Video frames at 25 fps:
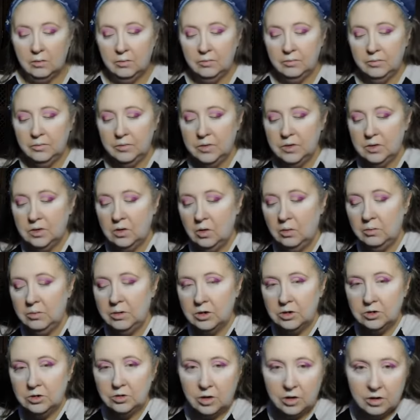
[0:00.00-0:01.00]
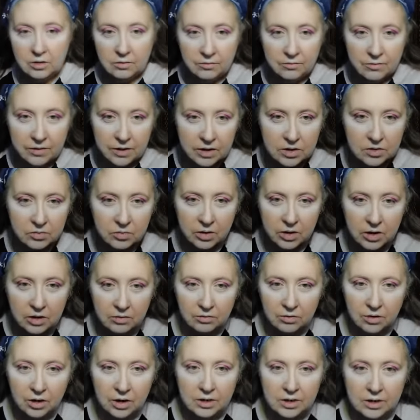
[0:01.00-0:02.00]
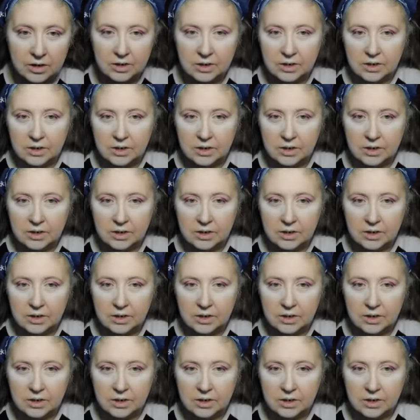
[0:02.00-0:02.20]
so I'm gonna try to fix whatever I